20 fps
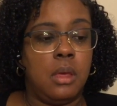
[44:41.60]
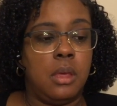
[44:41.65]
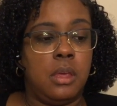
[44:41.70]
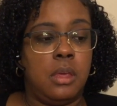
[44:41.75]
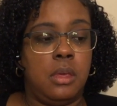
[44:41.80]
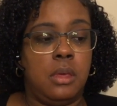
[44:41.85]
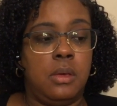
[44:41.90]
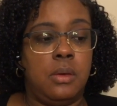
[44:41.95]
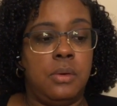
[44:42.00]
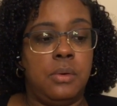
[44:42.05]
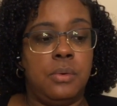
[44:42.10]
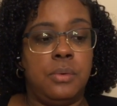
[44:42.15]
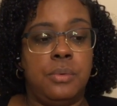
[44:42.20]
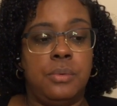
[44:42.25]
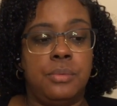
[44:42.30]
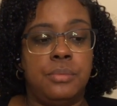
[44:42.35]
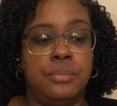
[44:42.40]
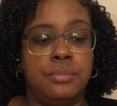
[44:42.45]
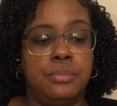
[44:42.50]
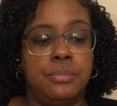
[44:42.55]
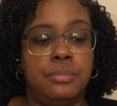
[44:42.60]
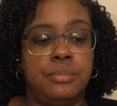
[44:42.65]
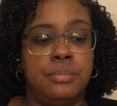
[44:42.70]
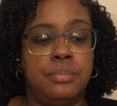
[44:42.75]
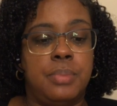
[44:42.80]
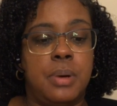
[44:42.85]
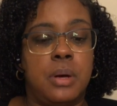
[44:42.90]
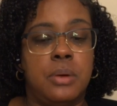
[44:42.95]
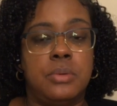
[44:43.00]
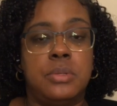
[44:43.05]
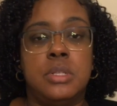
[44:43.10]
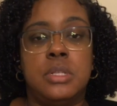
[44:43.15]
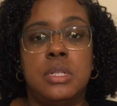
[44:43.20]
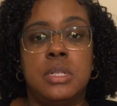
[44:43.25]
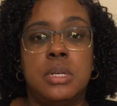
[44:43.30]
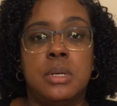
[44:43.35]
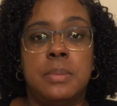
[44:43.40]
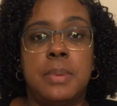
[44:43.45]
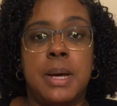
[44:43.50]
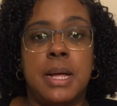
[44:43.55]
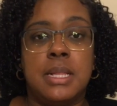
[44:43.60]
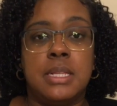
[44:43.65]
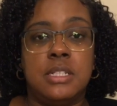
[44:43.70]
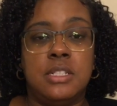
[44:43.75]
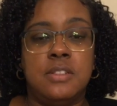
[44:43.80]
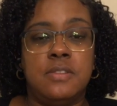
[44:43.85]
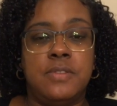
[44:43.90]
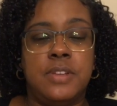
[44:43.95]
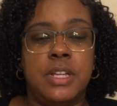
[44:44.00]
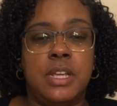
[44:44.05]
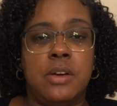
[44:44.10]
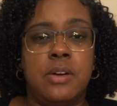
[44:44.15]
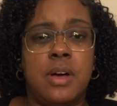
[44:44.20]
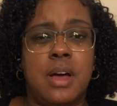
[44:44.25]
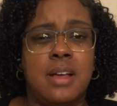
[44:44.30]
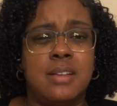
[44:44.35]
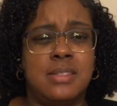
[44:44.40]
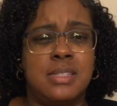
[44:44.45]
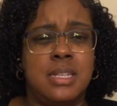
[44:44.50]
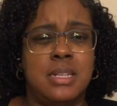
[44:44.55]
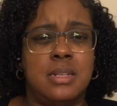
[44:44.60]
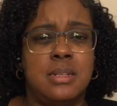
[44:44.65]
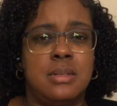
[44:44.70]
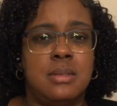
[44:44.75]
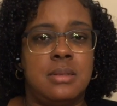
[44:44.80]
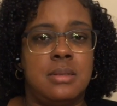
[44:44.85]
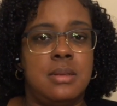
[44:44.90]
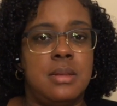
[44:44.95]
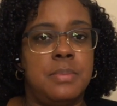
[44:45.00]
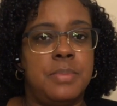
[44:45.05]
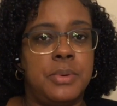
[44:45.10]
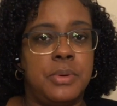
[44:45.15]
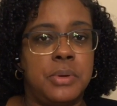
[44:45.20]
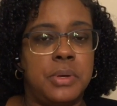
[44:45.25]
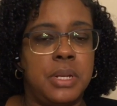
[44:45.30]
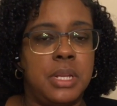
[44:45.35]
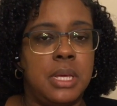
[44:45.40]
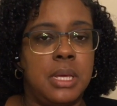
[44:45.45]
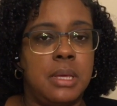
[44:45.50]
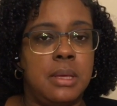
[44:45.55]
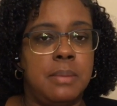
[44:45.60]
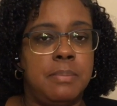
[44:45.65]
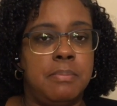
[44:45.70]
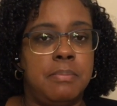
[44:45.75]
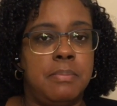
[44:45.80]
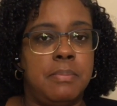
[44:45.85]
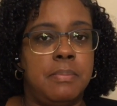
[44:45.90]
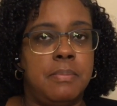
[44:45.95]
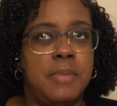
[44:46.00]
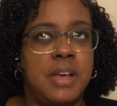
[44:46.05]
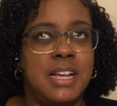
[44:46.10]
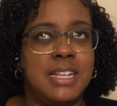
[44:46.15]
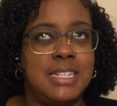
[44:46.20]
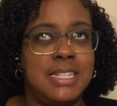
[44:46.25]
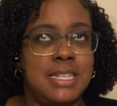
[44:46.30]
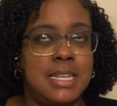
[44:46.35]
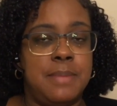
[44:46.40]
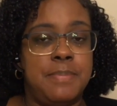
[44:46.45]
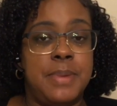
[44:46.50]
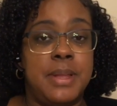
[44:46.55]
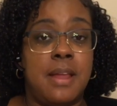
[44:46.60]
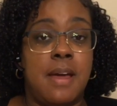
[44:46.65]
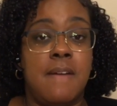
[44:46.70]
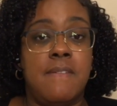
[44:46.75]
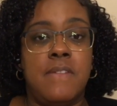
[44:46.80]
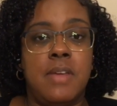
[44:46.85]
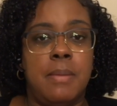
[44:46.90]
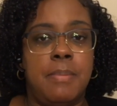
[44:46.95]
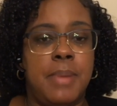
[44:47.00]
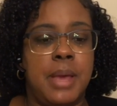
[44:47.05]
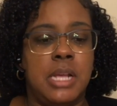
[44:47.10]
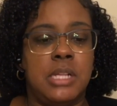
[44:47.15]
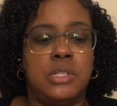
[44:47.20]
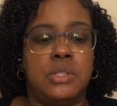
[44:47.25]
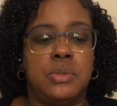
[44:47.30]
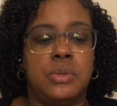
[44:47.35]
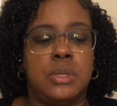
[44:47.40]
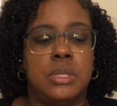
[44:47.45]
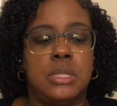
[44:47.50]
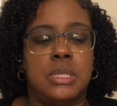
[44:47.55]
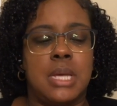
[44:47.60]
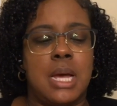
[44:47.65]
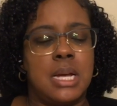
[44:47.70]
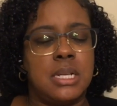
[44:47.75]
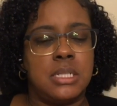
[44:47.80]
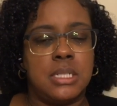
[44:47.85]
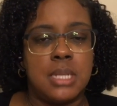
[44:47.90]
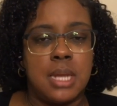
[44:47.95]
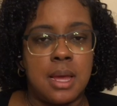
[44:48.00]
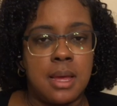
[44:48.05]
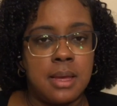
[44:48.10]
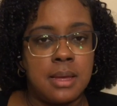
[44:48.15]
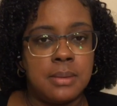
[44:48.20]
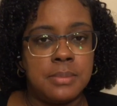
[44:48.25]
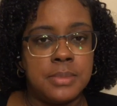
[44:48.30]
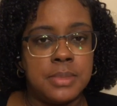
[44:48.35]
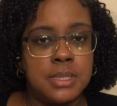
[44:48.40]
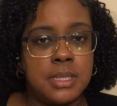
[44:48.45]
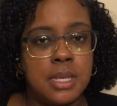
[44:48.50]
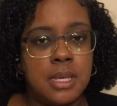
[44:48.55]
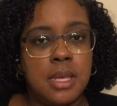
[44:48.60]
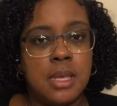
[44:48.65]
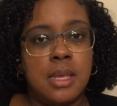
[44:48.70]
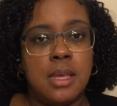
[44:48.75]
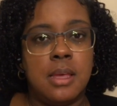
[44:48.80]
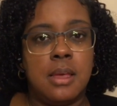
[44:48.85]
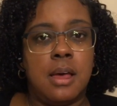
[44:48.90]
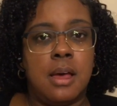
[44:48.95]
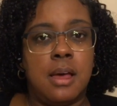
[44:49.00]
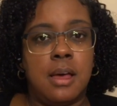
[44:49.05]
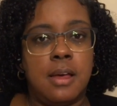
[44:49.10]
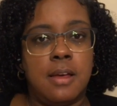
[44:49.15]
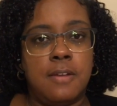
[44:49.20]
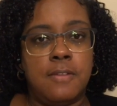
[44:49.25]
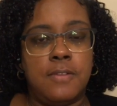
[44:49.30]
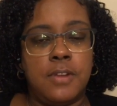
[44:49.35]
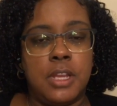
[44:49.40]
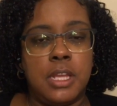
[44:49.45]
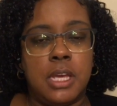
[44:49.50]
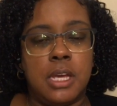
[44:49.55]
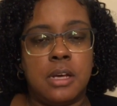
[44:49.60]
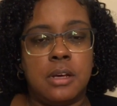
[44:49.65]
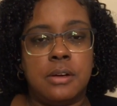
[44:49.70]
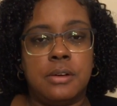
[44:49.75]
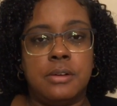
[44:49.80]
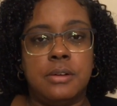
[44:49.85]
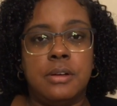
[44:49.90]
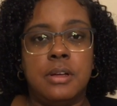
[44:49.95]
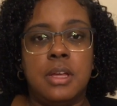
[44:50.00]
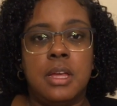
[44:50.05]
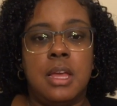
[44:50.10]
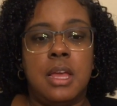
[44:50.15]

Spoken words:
Q posted an apology video. I seen a snippet on it, a snippet of it based on Tosh Time's video,